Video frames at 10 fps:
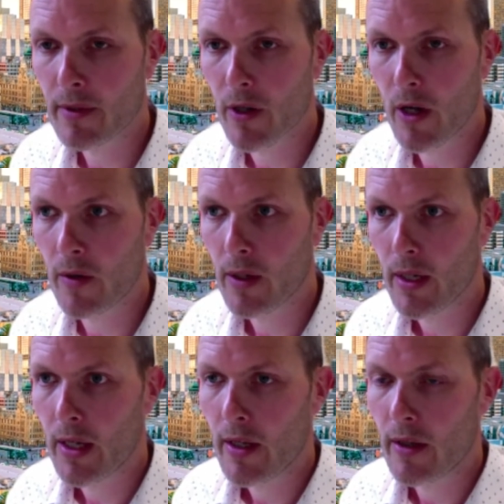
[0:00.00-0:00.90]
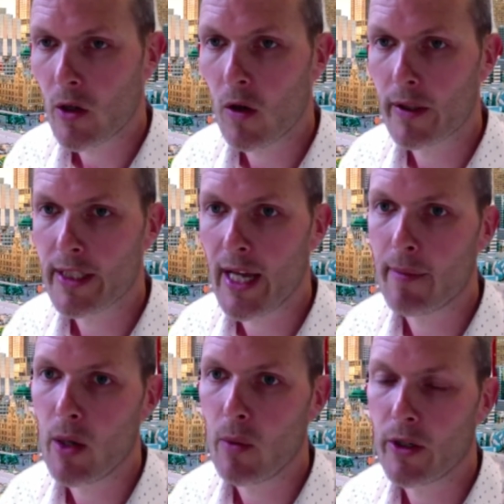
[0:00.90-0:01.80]
So the concept
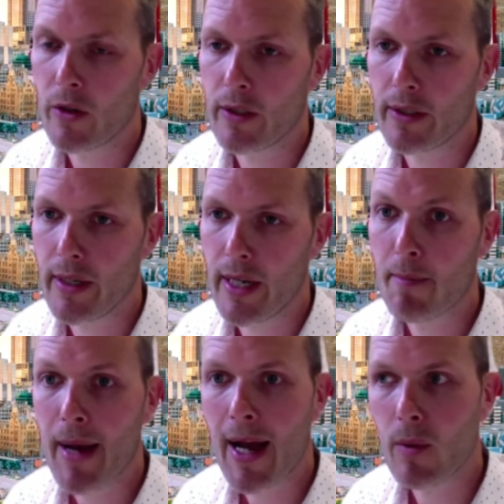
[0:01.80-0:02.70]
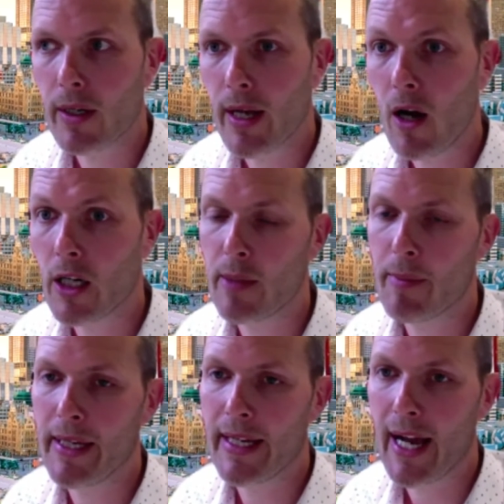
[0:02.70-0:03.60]
that we could empower
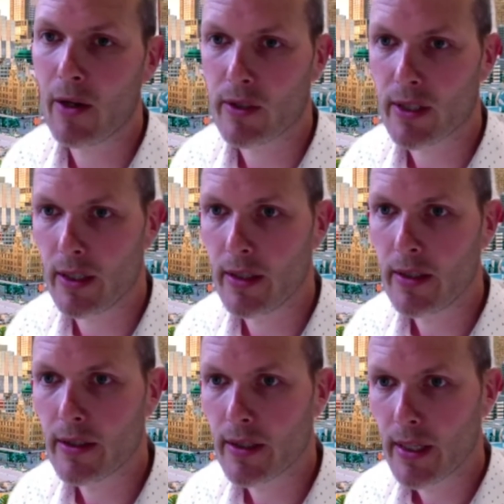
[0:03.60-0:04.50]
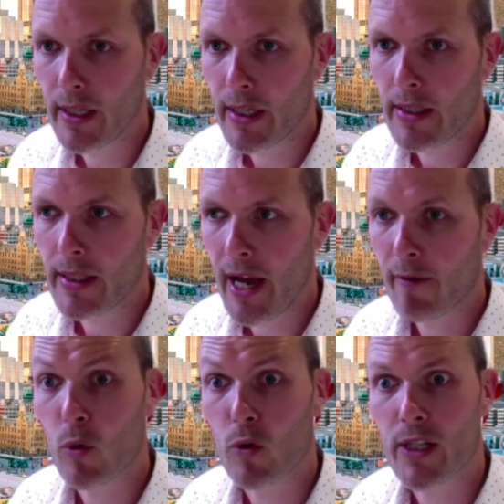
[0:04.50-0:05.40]
IDP counsellors to have
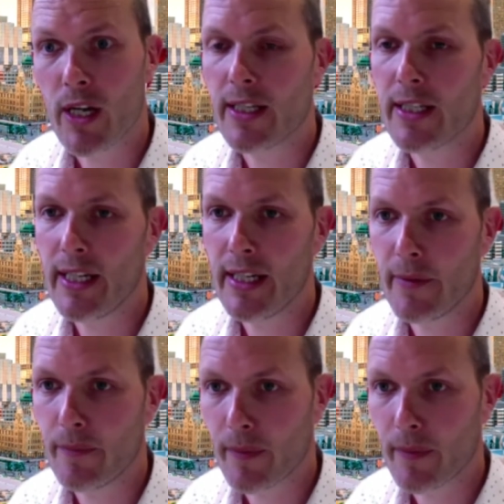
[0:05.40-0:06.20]
more certainty